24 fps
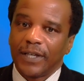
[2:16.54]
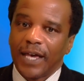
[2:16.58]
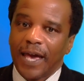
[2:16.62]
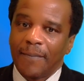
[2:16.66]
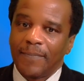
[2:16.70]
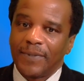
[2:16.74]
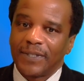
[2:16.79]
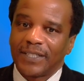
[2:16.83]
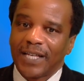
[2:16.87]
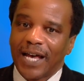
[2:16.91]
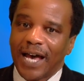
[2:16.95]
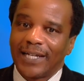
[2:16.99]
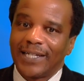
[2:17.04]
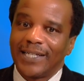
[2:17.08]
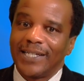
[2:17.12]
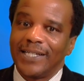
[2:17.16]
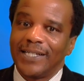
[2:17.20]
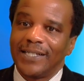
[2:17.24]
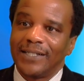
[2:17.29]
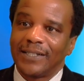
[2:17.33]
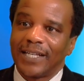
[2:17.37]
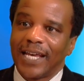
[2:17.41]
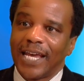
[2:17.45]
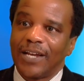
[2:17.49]
Amazon
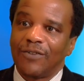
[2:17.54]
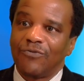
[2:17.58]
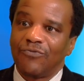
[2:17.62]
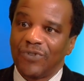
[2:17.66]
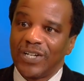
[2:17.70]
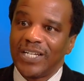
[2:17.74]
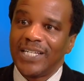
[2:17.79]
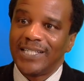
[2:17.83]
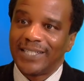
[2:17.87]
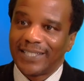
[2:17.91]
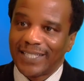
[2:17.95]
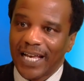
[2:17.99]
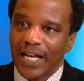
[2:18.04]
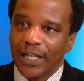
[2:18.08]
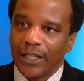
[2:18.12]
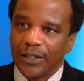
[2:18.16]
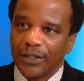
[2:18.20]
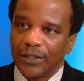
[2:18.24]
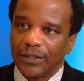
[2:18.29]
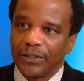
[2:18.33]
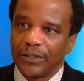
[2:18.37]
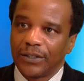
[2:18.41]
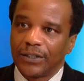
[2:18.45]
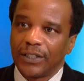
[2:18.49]
is a
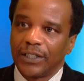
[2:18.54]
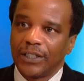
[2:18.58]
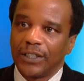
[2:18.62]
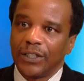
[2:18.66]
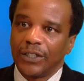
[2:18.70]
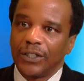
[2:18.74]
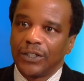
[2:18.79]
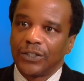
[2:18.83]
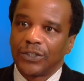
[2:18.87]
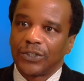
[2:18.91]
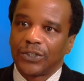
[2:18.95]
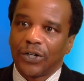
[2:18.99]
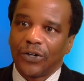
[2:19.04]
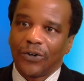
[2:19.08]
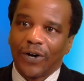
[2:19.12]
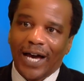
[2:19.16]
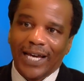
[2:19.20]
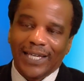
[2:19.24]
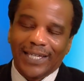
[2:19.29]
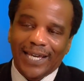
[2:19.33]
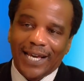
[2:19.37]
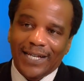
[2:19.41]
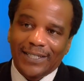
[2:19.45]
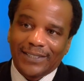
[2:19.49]
reseller, so
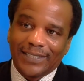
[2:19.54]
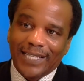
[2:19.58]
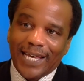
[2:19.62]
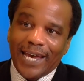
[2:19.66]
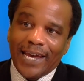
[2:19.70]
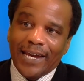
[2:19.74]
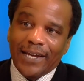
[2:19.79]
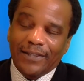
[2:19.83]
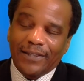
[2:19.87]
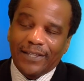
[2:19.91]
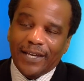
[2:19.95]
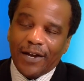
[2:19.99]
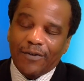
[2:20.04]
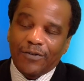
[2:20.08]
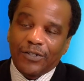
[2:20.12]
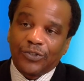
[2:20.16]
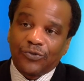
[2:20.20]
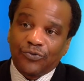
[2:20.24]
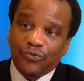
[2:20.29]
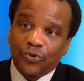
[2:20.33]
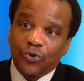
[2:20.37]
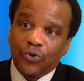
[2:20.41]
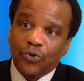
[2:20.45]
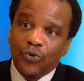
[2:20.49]
I guess that there
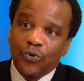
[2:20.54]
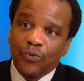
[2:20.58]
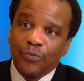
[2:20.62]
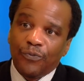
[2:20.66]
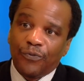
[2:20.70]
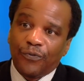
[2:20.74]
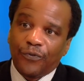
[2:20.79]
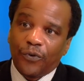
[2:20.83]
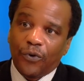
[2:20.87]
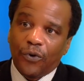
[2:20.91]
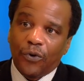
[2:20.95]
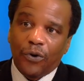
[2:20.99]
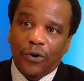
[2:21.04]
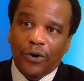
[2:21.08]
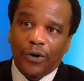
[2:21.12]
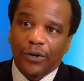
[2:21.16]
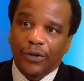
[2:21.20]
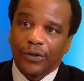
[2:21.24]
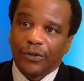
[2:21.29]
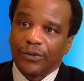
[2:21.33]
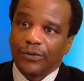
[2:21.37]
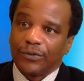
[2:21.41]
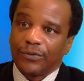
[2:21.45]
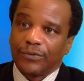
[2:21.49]
is room
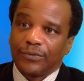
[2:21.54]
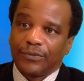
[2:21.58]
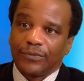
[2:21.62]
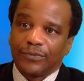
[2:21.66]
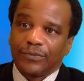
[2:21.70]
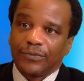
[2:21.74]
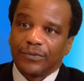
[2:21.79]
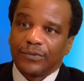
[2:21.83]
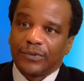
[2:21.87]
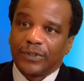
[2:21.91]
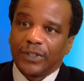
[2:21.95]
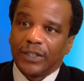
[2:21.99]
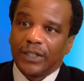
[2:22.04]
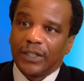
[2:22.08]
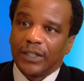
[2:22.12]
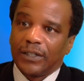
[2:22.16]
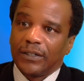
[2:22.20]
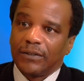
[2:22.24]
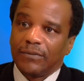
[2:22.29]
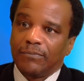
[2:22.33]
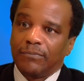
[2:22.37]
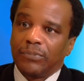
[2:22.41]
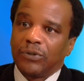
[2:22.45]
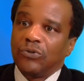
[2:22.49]
for
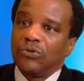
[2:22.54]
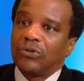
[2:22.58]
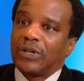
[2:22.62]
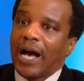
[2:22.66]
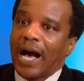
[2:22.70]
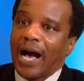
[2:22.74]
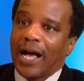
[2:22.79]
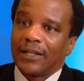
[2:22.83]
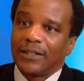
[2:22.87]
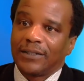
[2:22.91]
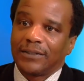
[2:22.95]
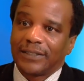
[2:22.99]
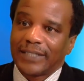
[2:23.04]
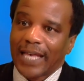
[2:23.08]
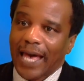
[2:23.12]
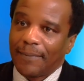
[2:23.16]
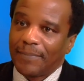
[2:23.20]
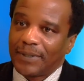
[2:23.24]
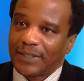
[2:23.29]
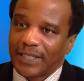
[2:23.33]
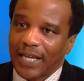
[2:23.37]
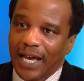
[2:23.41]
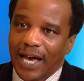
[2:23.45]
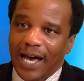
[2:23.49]
blue collar
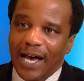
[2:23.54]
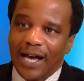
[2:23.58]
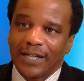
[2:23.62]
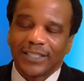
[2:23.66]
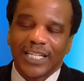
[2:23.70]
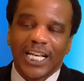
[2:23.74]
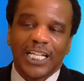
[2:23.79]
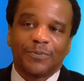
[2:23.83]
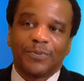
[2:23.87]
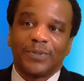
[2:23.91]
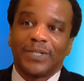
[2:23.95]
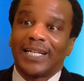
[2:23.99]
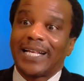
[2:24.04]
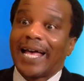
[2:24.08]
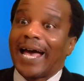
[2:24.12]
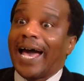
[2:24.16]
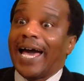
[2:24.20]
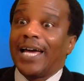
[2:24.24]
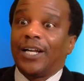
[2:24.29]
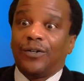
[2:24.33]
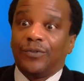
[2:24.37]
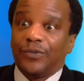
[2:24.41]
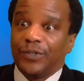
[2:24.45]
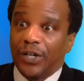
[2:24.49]
sabotage, espionage,
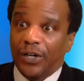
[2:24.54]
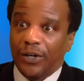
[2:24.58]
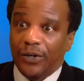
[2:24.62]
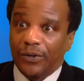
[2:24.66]
I don't